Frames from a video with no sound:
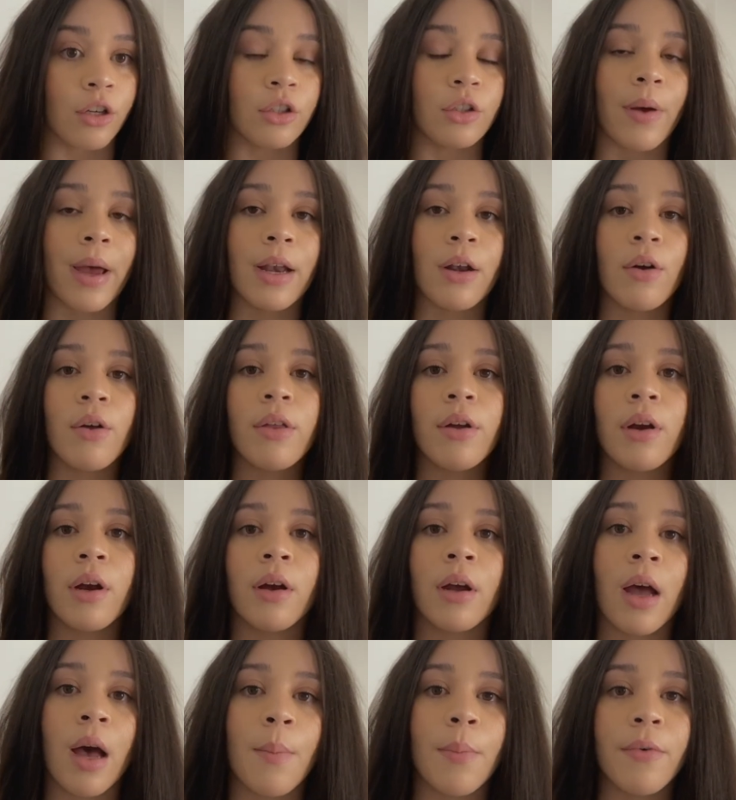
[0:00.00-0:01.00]
So I know there are
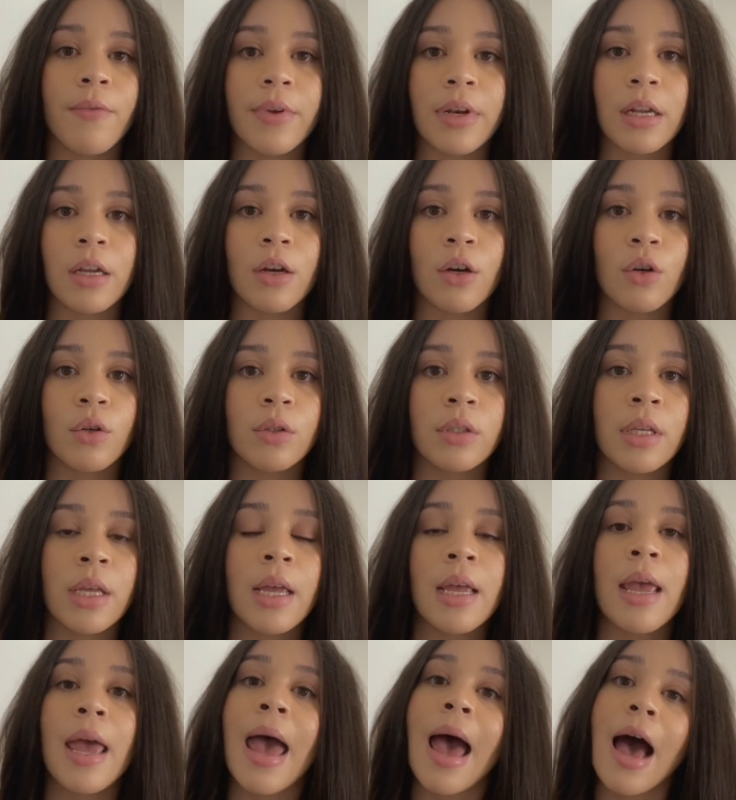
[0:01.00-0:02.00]
a couple videos
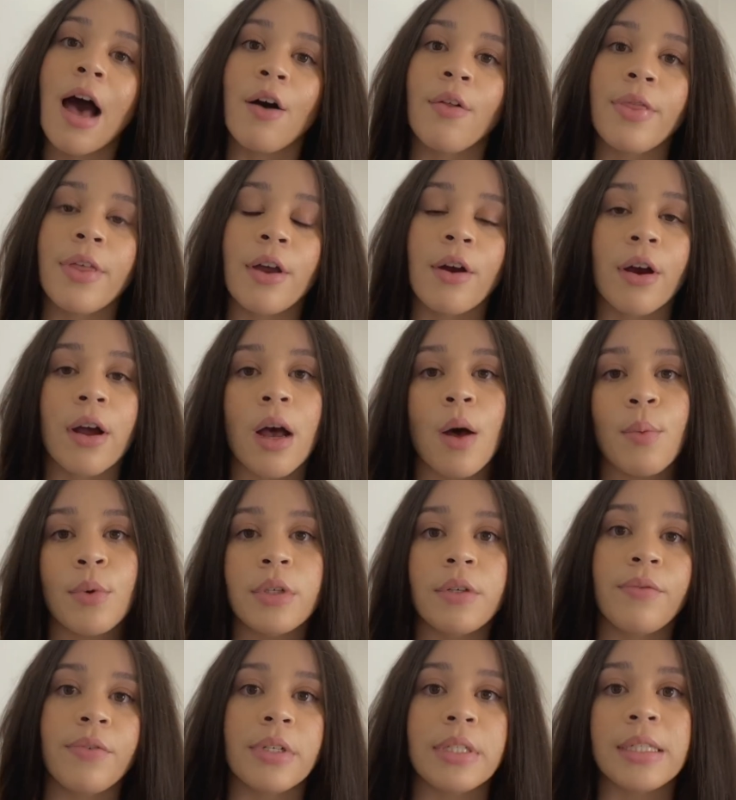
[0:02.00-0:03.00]
out there, a couple
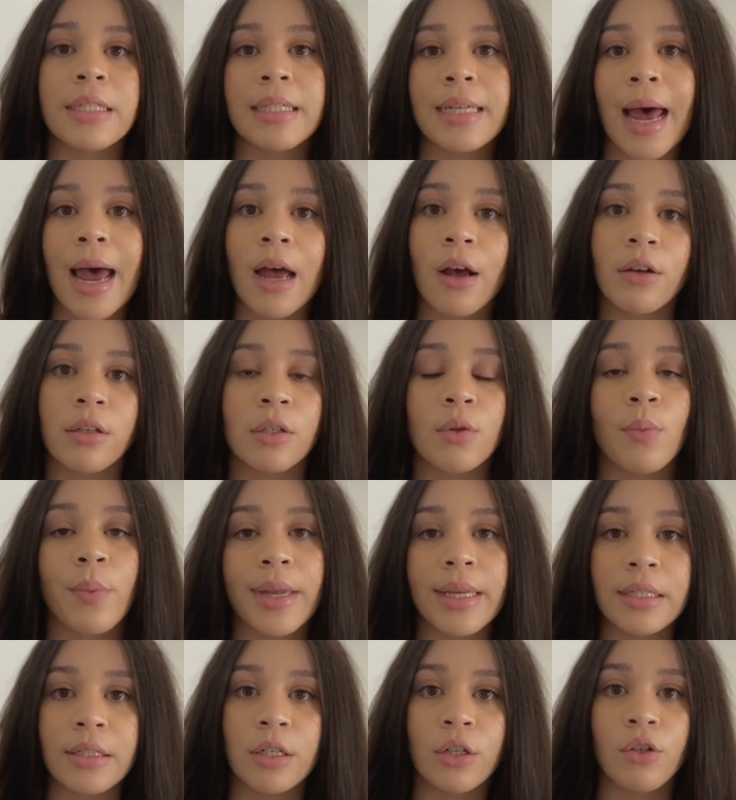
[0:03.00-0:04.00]
different styles and
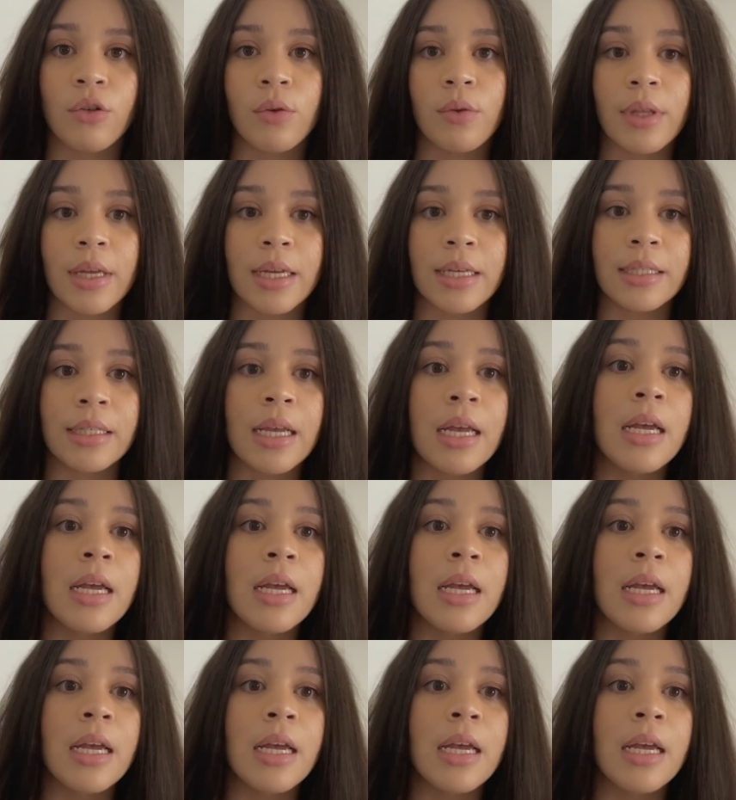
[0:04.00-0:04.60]
ways to do this.